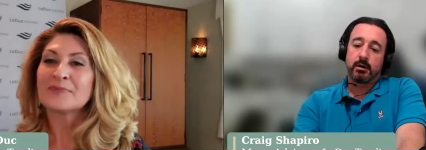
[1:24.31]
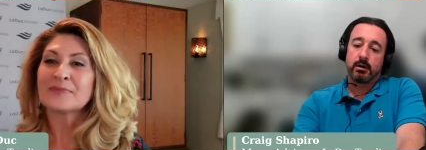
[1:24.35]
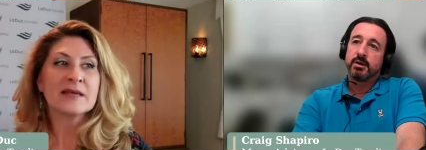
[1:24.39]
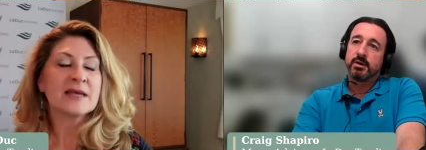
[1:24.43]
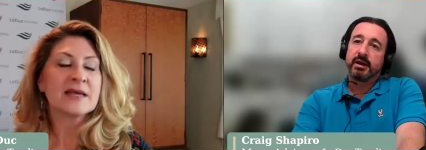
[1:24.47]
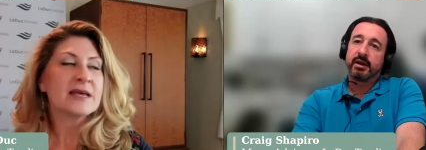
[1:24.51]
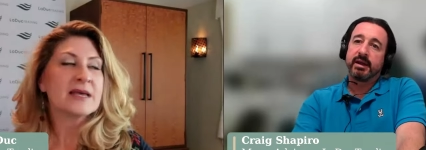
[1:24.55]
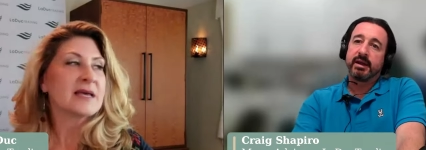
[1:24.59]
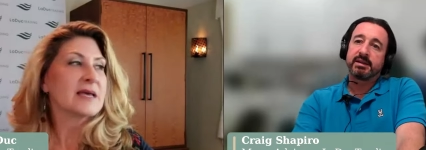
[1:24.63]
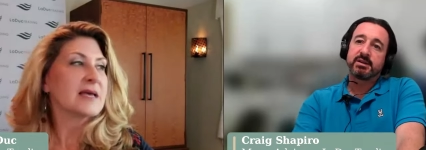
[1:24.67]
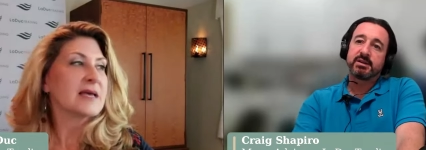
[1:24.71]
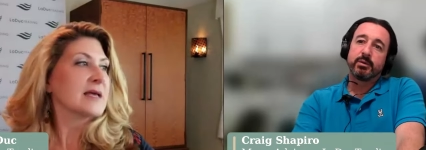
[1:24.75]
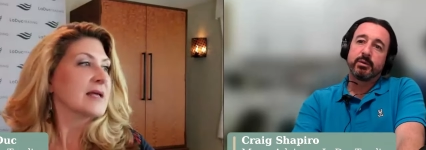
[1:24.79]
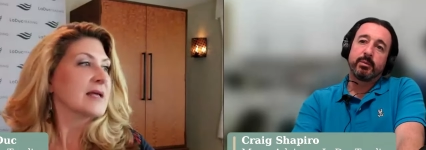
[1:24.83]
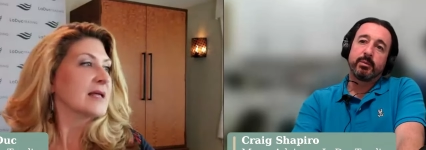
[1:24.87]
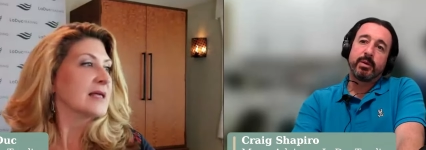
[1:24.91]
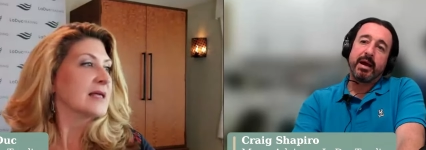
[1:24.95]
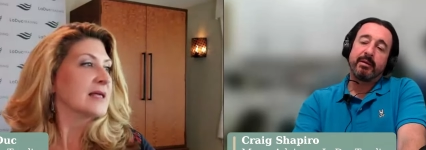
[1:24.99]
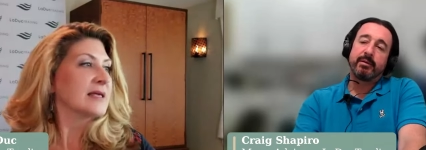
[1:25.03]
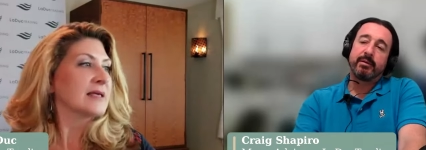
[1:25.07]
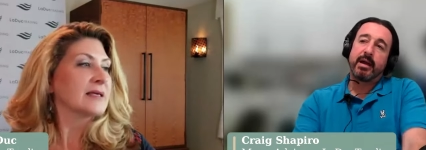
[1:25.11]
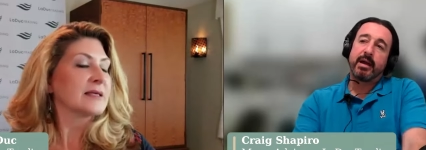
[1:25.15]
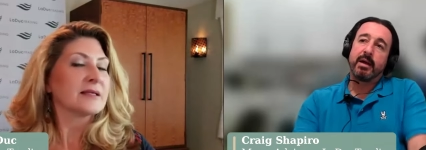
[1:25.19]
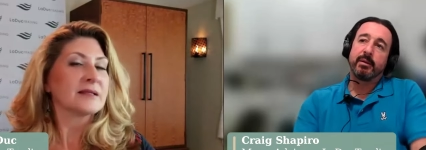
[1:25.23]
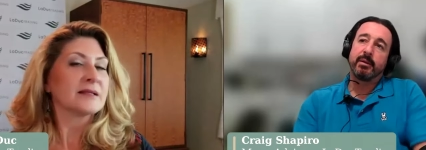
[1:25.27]
Speaker 1: so I guess it would
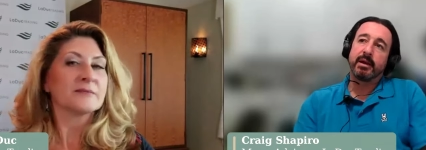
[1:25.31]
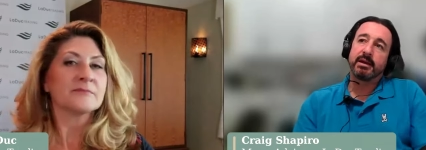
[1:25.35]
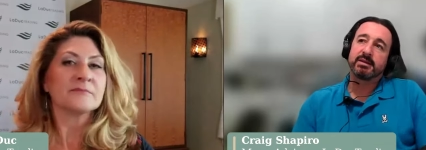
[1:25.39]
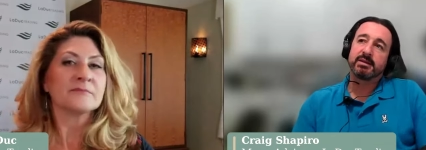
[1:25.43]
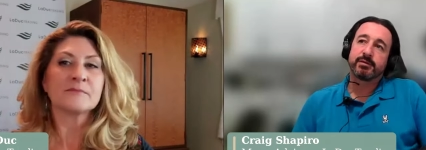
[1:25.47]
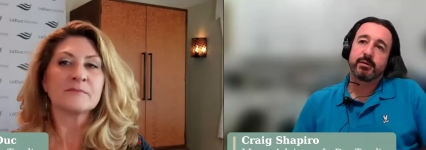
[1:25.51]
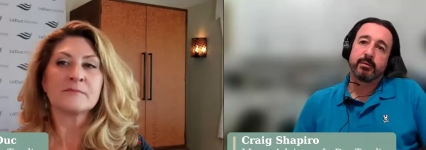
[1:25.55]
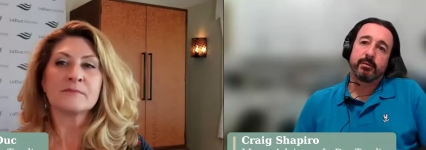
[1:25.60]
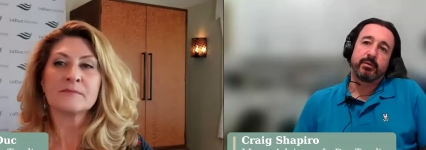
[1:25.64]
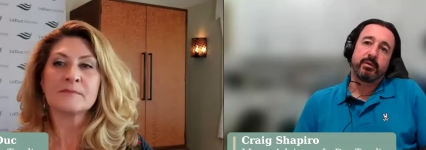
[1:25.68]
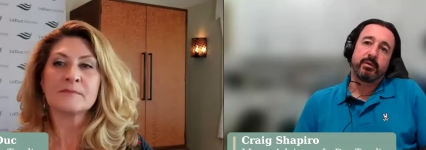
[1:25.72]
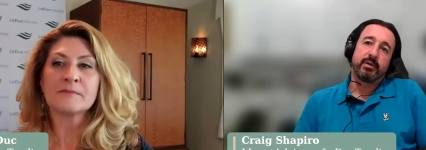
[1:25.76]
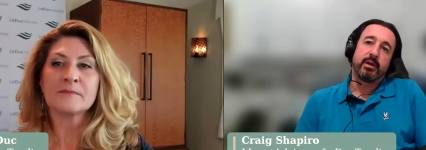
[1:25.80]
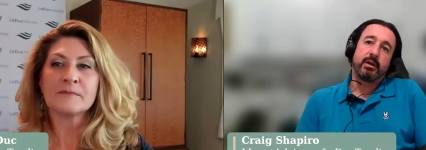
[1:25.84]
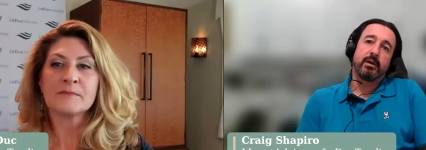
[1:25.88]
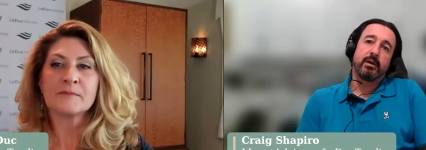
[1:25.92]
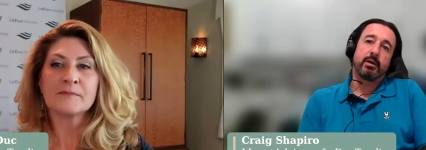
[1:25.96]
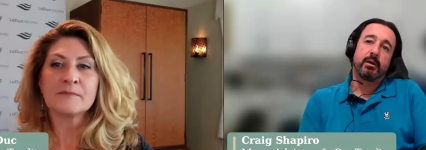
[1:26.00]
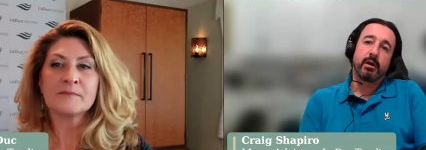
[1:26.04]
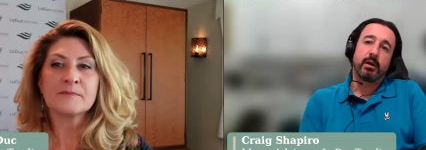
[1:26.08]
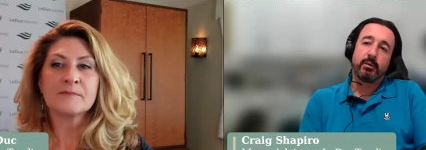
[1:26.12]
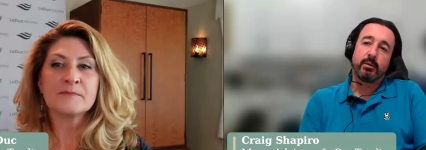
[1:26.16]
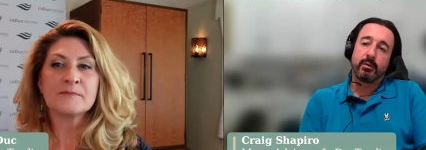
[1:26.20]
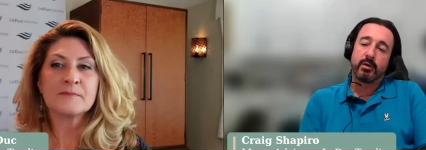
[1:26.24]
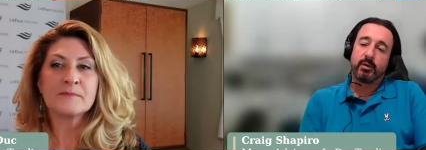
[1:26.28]
have I guess from
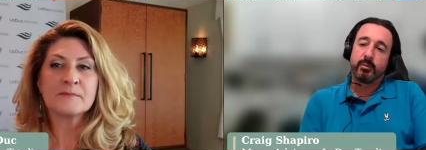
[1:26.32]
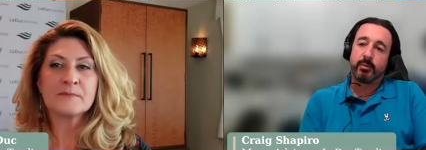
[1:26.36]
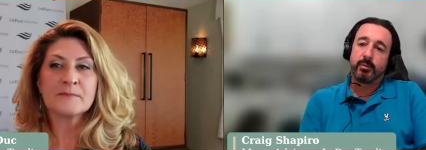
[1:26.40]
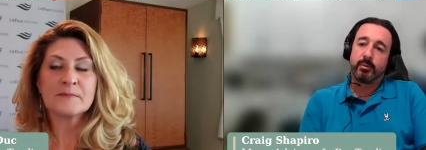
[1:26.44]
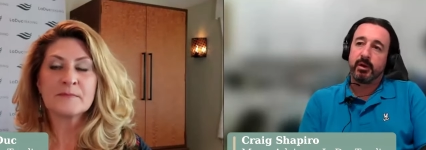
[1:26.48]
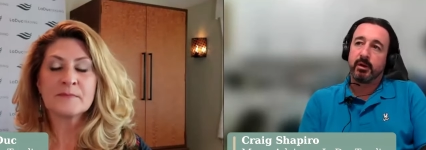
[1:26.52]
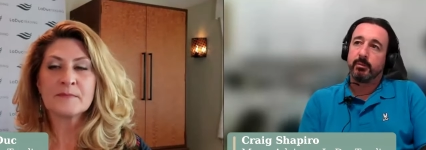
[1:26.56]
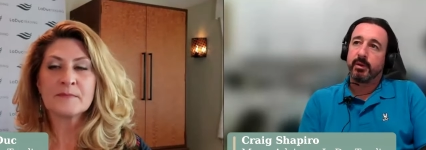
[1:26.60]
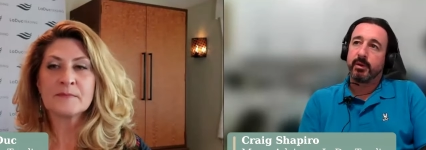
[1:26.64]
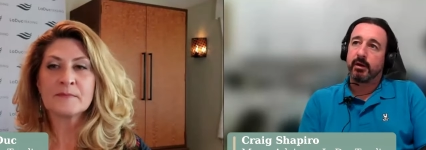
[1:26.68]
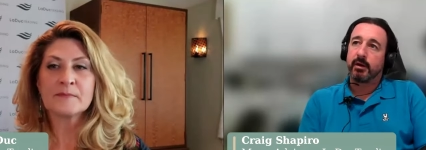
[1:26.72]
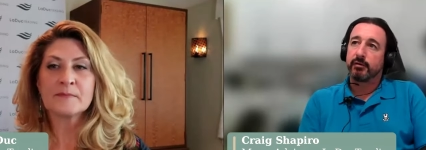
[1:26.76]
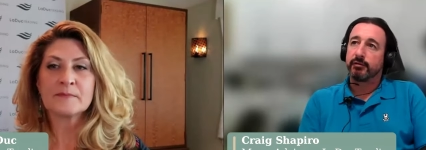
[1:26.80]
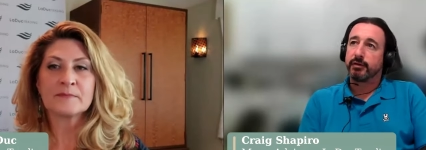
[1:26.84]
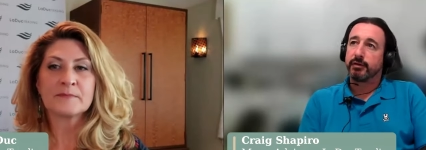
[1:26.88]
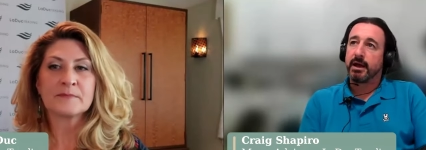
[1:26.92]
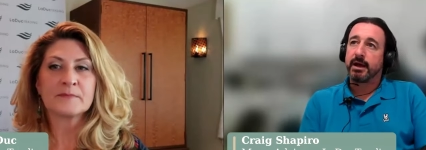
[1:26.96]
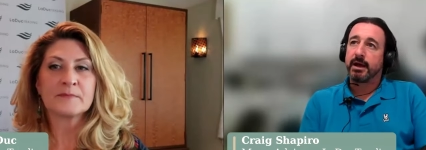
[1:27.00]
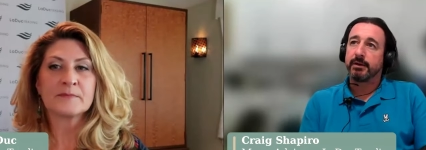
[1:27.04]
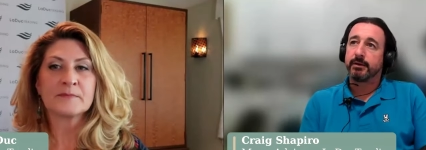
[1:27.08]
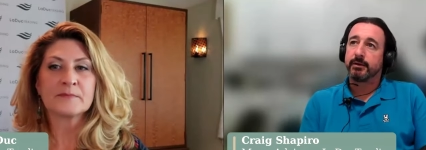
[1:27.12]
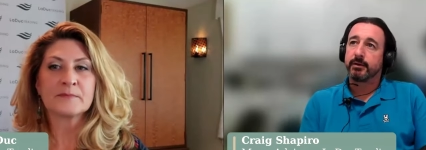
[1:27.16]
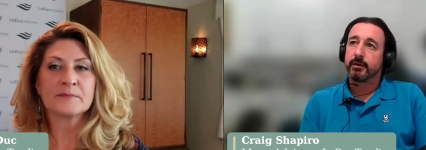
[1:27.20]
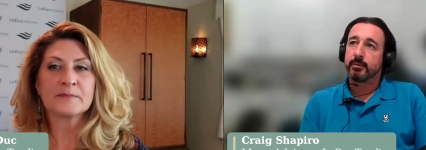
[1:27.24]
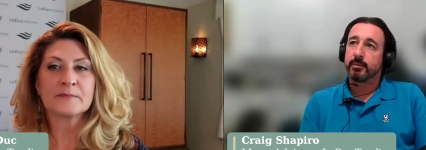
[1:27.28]
here it would be a bear
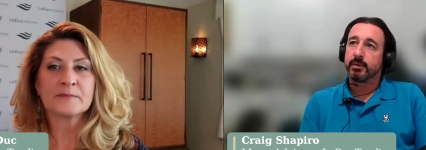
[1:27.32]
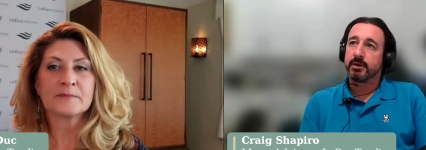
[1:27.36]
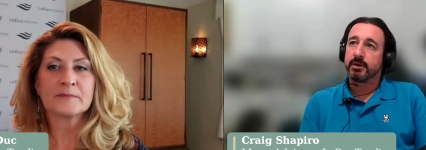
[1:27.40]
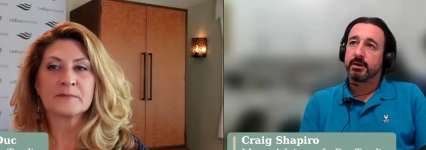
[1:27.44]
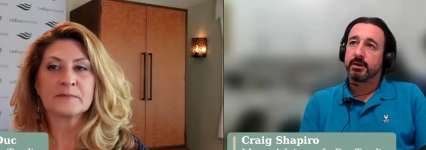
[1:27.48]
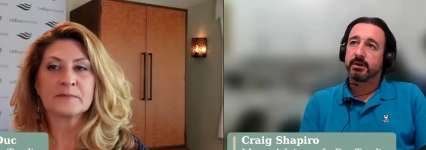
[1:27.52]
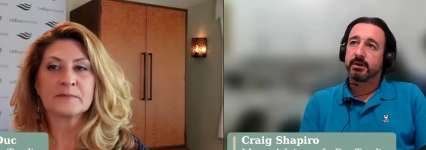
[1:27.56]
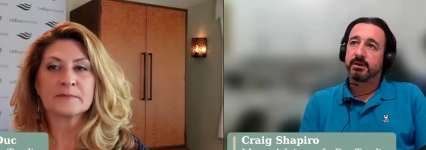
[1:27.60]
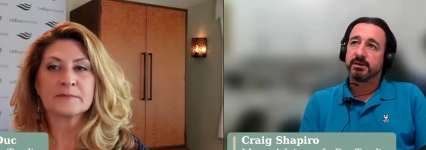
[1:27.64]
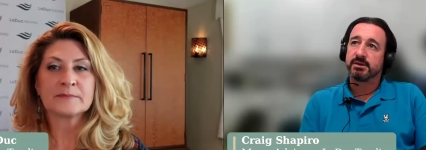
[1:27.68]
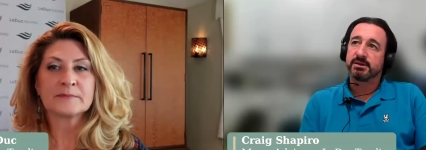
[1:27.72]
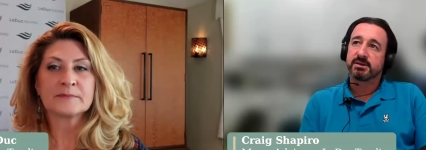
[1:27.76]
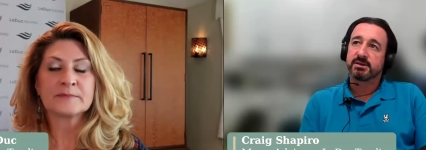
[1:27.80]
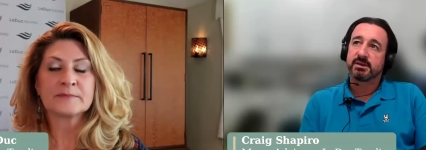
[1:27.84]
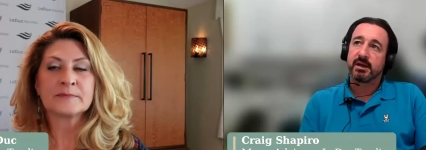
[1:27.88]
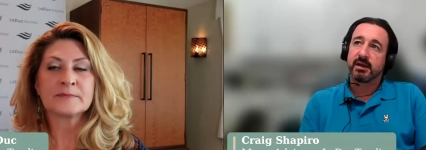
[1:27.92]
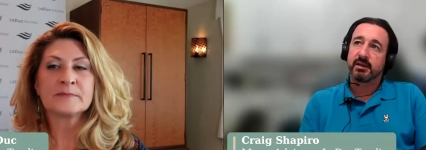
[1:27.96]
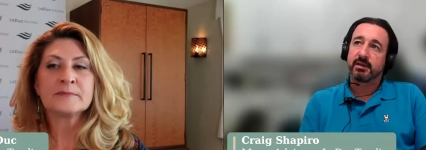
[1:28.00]
flattener because